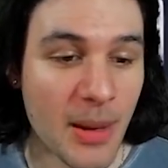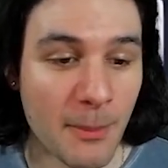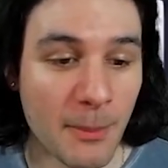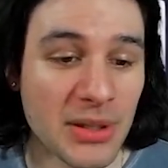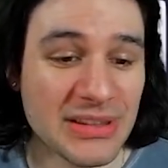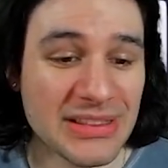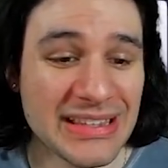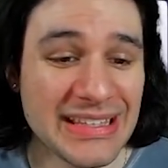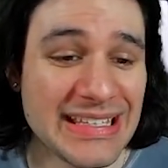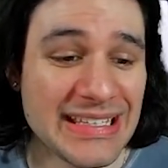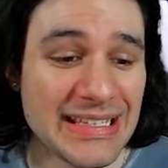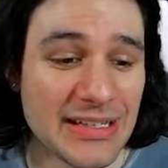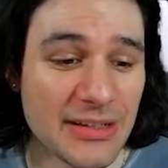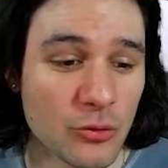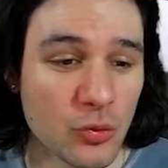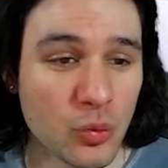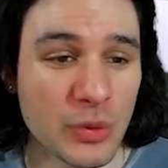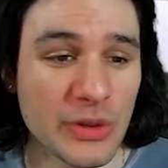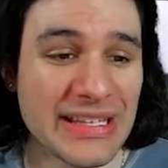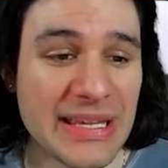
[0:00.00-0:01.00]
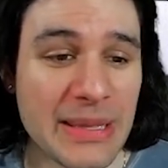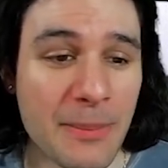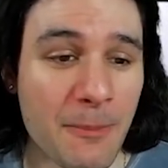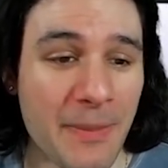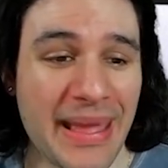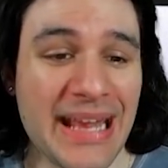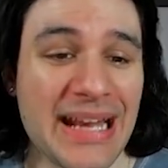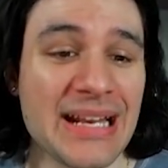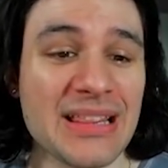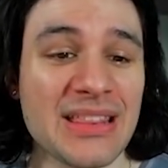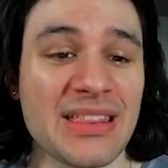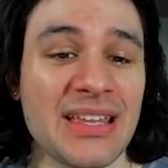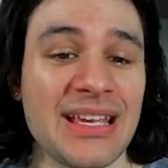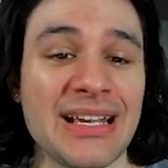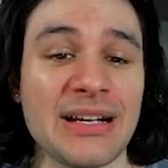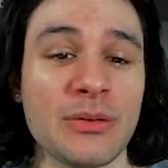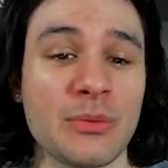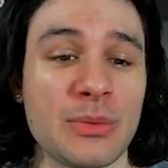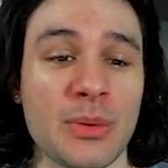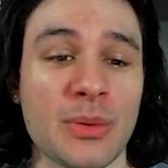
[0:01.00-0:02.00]
But the really main
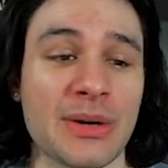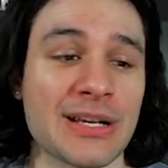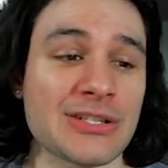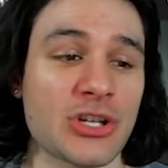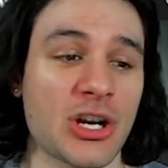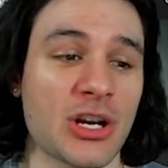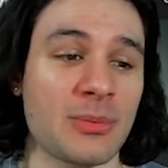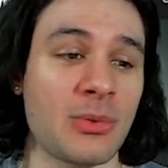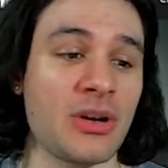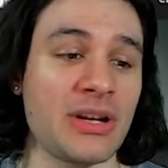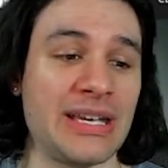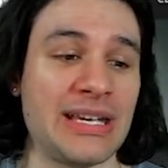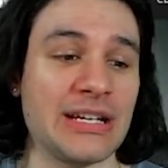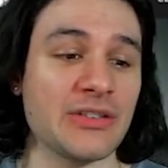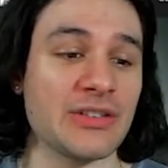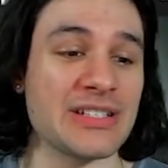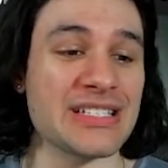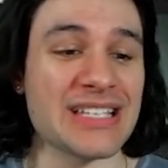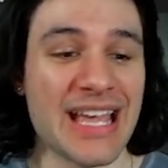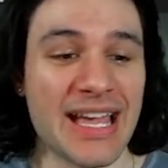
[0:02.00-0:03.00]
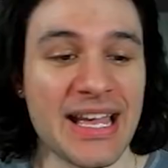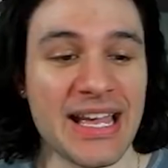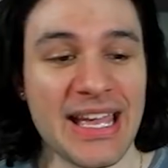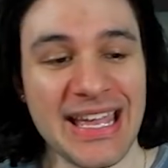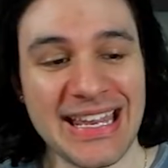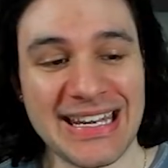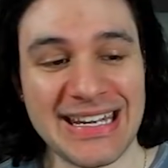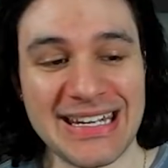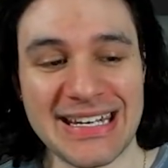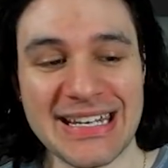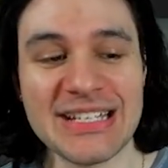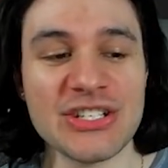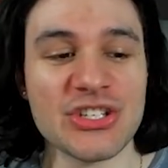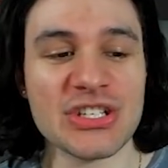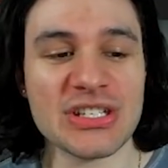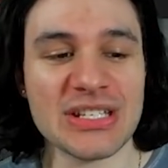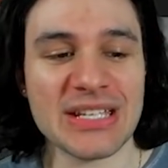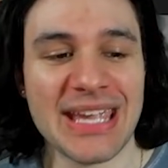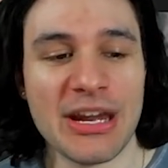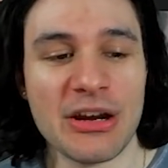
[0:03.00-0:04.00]
thing we want to talk about here is
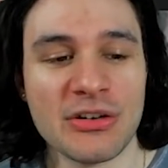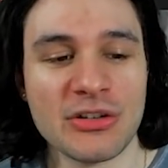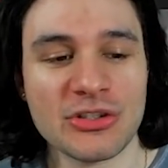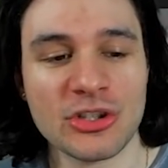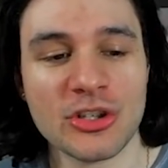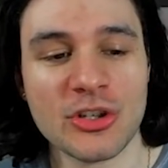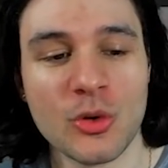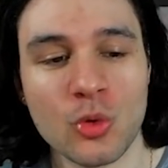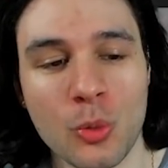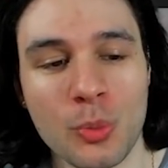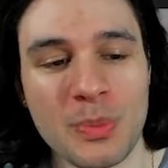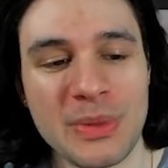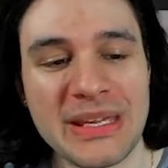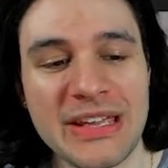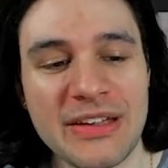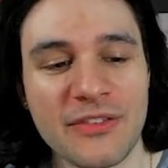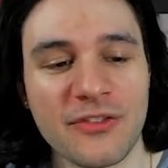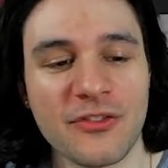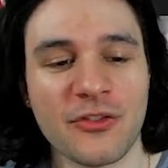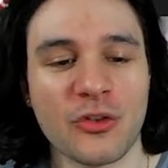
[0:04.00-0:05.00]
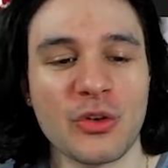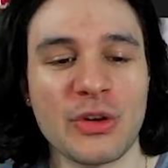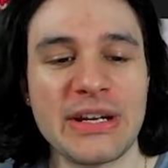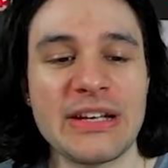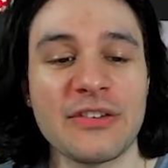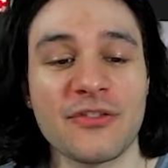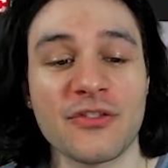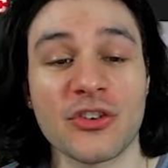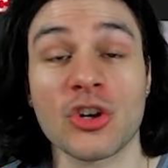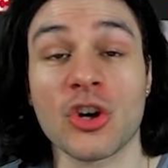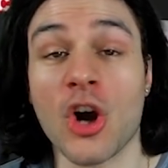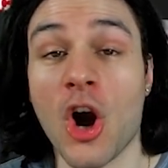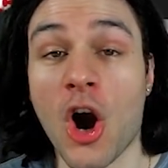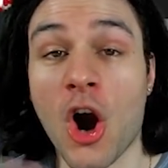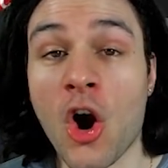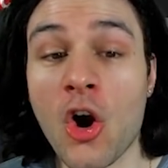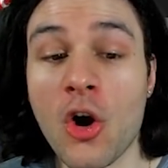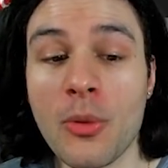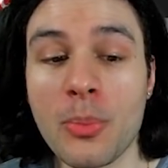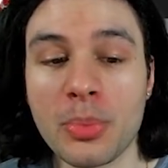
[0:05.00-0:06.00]
Ninja's character will be free for all